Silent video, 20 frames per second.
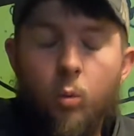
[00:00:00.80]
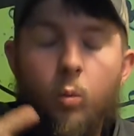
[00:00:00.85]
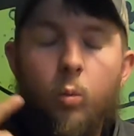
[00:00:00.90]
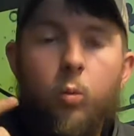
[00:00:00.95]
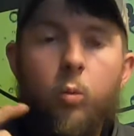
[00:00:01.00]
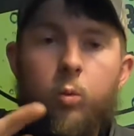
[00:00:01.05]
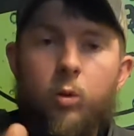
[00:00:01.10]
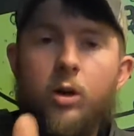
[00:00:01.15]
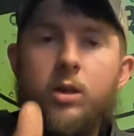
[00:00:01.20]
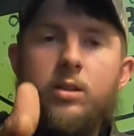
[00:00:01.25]

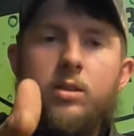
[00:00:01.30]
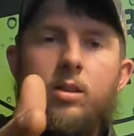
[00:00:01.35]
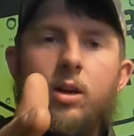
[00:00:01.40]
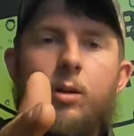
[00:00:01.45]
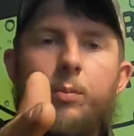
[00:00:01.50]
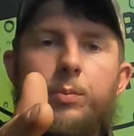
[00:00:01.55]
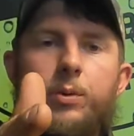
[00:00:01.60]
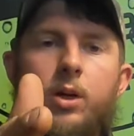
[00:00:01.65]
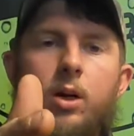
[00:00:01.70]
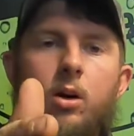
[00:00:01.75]
What's
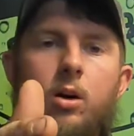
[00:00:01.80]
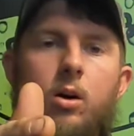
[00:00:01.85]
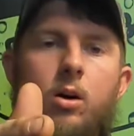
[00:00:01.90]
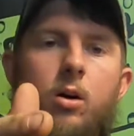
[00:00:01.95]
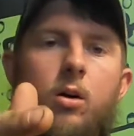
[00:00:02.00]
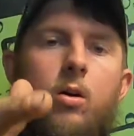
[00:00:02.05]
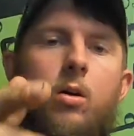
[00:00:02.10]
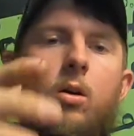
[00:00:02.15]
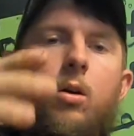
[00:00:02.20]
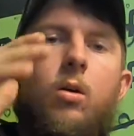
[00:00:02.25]
up,
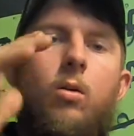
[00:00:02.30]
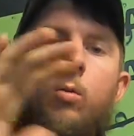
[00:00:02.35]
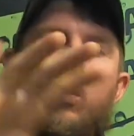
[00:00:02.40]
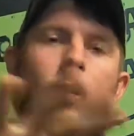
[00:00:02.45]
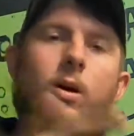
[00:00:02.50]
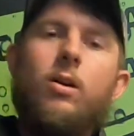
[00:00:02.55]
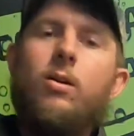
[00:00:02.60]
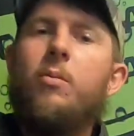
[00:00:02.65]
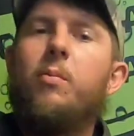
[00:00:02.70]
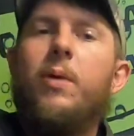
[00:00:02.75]
y'all?
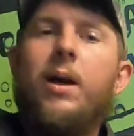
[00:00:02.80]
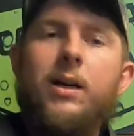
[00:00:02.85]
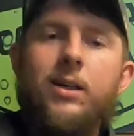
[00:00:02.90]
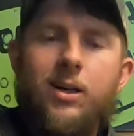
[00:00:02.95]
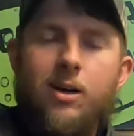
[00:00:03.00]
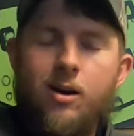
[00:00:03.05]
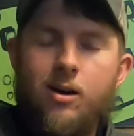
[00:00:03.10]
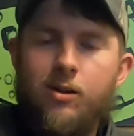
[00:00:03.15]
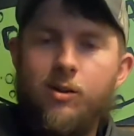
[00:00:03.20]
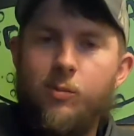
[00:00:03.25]
Welcome back
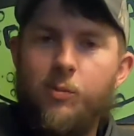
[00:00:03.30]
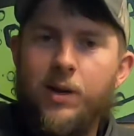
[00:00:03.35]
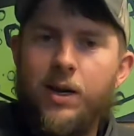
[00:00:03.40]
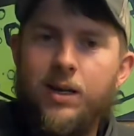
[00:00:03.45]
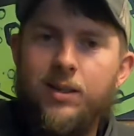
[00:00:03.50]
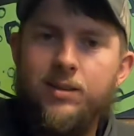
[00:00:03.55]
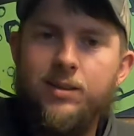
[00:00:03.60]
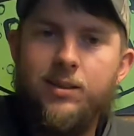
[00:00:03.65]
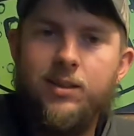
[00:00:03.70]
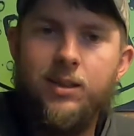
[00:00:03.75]
to Haulin
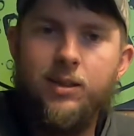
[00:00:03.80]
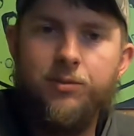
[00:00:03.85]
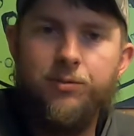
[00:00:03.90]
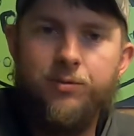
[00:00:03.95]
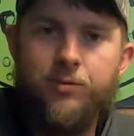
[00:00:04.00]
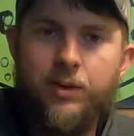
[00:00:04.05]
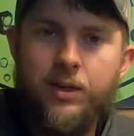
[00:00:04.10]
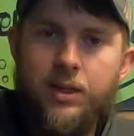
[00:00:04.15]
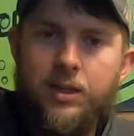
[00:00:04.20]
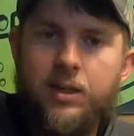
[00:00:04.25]
Bass
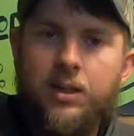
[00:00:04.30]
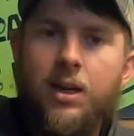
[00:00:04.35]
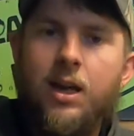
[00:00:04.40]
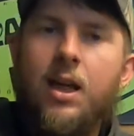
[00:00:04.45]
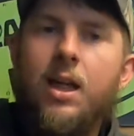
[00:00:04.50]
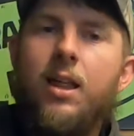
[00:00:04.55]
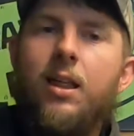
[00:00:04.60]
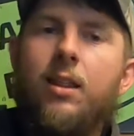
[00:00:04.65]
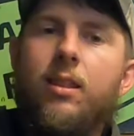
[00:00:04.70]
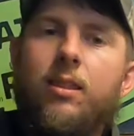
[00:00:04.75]
TV.
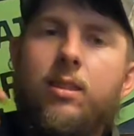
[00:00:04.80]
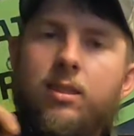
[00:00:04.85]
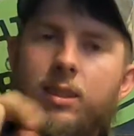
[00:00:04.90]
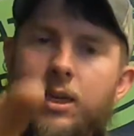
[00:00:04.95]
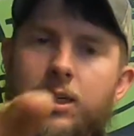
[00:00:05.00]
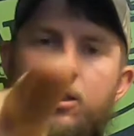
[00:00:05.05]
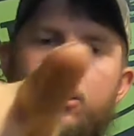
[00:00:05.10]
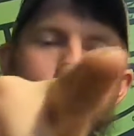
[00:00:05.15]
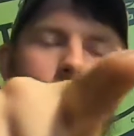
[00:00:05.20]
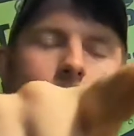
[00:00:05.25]

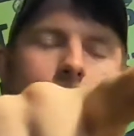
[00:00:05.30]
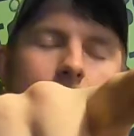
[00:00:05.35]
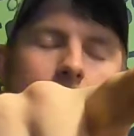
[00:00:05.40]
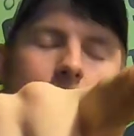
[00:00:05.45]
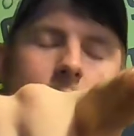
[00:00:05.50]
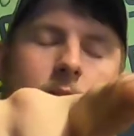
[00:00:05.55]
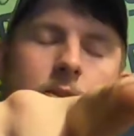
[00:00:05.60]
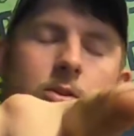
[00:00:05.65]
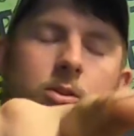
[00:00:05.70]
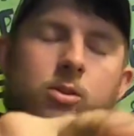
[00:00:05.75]
Thank you
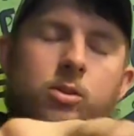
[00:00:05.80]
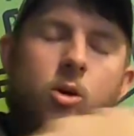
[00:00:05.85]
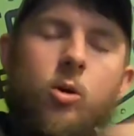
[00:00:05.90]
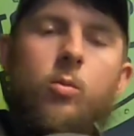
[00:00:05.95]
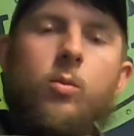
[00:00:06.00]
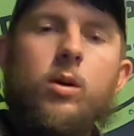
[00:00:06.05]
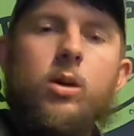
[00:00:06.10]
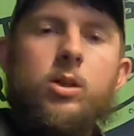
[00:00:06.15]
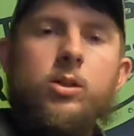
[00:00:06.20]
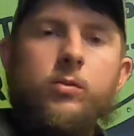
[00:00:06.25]
guys so
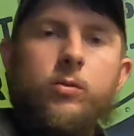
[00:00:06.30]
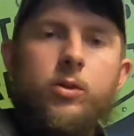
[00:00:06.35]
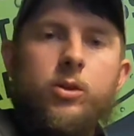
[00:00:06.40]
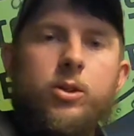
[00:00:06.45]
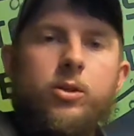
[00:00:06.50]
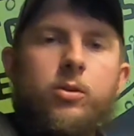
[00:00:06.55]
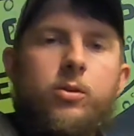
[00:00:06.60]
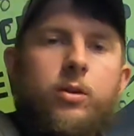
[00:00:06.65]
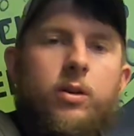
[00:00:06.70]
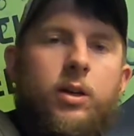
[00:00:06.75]
much for
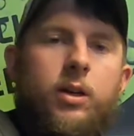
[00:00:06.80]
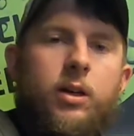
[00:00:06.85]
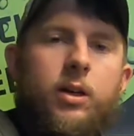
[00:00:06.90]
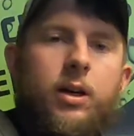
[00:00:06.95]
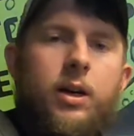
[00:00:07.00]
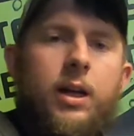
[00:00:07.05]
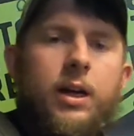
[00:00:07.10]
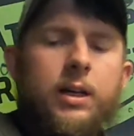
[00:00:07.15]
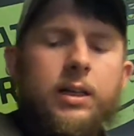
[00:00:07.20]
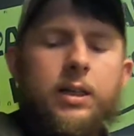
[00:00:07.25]
tuning in
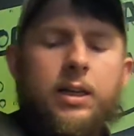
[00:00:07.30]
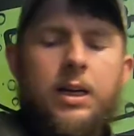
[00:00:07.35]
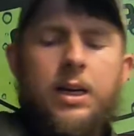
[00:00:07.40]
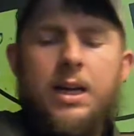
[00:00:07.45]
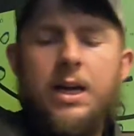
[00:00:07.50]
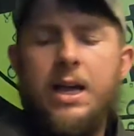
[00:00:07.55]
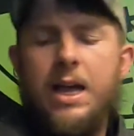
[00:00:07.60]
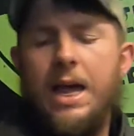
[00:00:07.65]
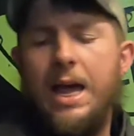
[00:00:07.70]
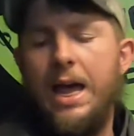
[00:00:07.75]
today.
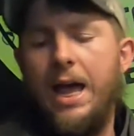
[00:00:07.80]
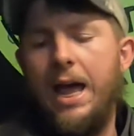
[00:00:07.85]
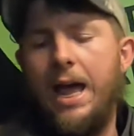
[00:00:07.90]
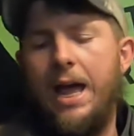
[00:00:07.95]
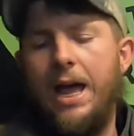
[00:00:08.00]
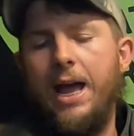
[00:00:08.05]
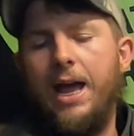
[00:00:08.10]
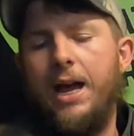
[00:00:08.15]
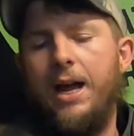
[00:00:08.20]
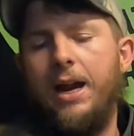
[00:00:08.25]

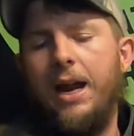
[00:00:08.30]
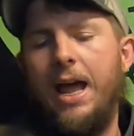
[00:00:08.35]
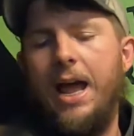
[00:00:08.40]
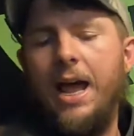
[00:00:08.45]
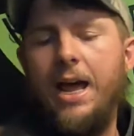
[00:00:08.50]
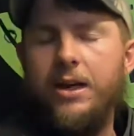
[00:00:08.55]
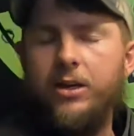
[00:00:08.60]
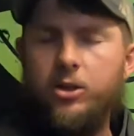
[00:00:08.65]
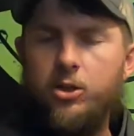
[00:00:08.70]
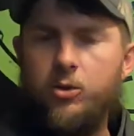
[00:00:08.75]
And
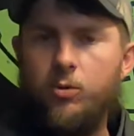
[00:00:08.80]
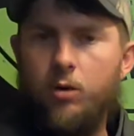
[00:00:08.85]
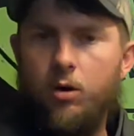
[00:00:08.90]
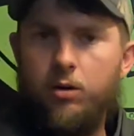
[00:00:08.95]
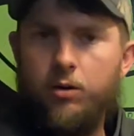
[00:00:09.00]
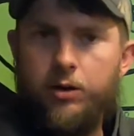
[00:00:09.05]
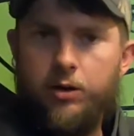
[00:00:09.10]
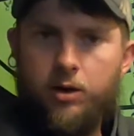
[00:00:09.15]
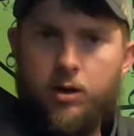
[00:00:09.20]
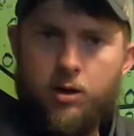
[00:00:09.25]
as you
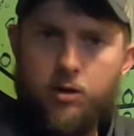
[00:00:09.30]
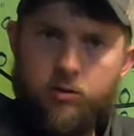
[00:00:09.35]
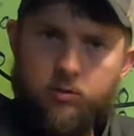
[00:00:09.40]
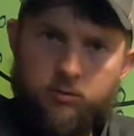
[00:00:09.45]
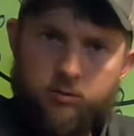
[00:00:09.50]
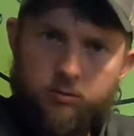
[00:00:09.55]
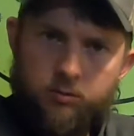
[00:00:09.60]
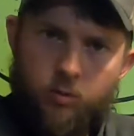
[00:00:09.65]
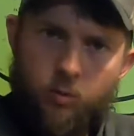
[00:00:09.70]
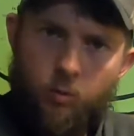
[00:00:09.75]
already
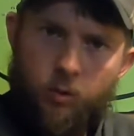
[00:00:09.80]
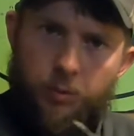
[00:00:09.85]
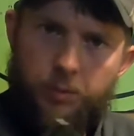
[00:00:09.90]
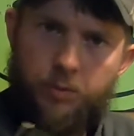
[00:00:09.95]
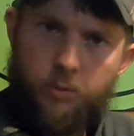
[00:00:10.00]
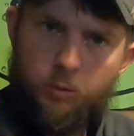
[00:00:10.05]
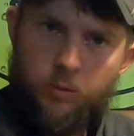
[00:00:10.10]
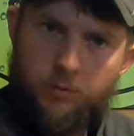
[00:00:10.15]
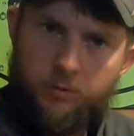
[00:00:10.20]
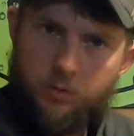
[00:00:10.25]
know, we'll
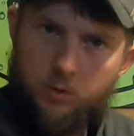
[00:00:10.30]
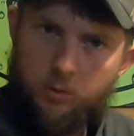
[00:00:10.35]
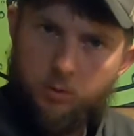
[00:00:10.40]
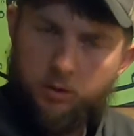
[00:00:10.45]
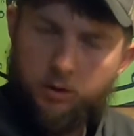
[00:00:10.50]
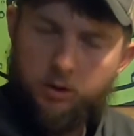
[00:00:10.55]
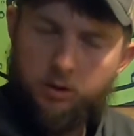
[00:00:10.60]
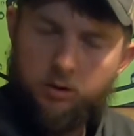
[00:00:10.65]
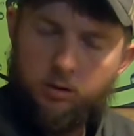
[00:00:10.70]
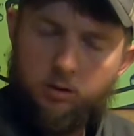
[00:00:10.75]
be
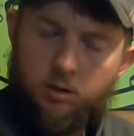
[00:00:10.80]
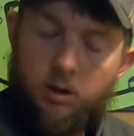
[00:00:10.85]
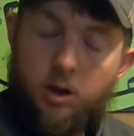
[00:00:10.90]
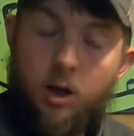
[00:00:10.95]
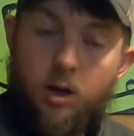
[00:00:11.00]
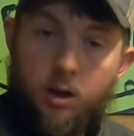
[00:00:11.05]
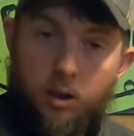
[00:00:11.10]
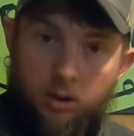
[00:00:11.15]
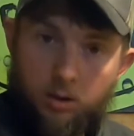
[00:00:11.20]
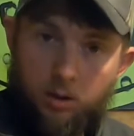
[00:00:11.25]
reviewing
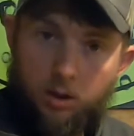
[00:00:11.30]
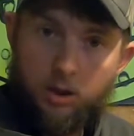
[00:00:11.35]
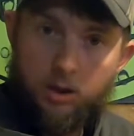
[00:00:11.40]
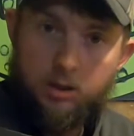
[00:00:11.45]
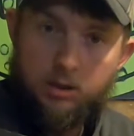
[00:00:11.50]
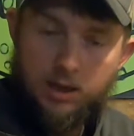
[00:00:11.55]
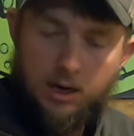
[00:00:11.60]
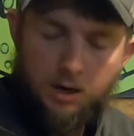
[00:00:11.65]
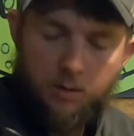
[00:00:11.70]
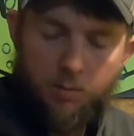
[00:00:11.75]
another
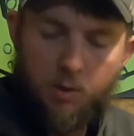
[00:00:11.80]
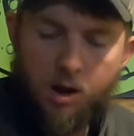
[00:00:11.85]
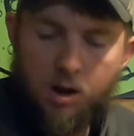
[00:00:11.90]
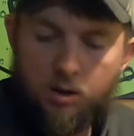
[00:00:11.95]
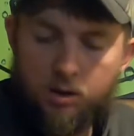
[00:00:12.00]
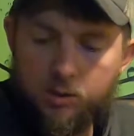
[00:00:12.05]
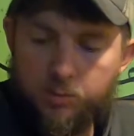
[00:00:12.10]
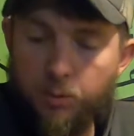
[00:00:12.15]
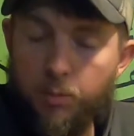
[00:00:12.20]
Lucky Tackle Box.